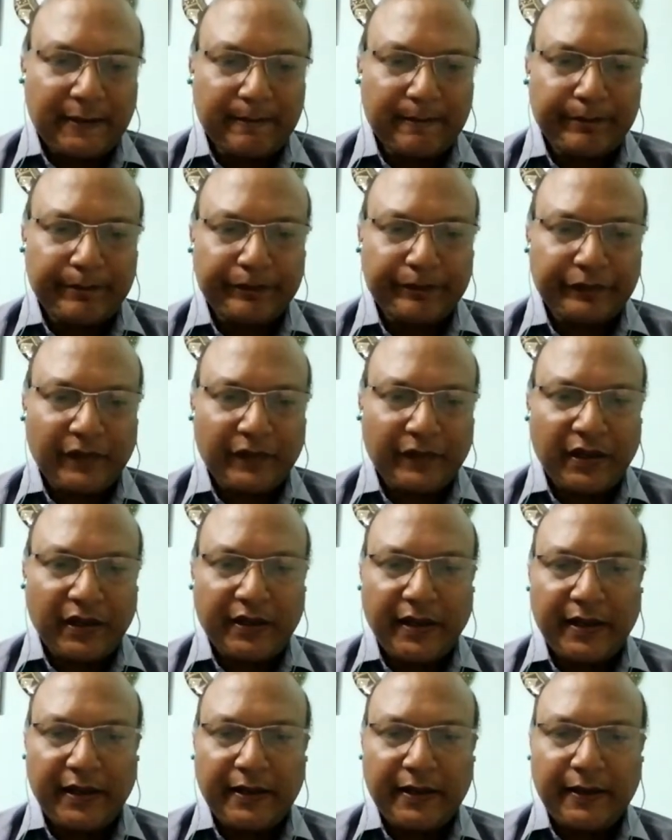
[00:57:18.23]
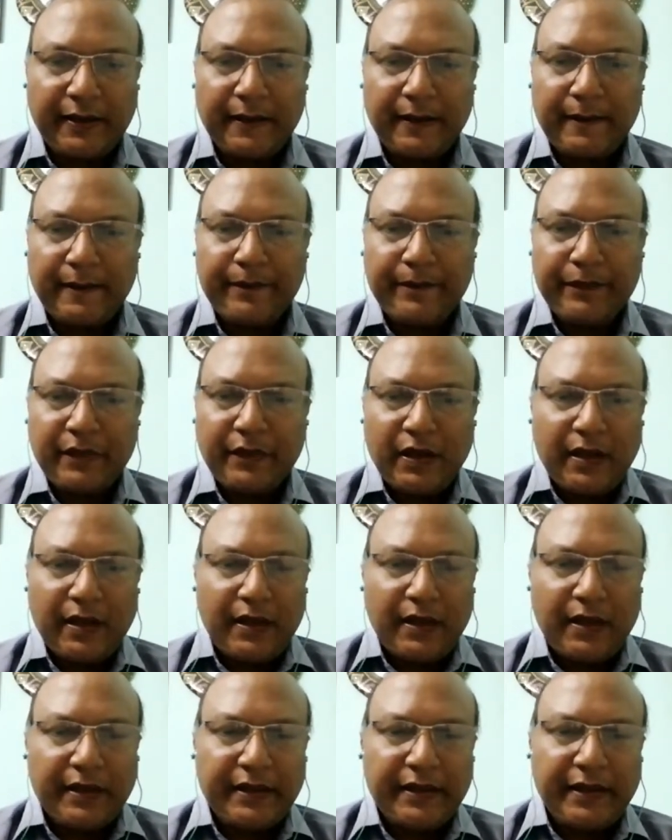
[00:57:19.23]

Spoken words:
Then the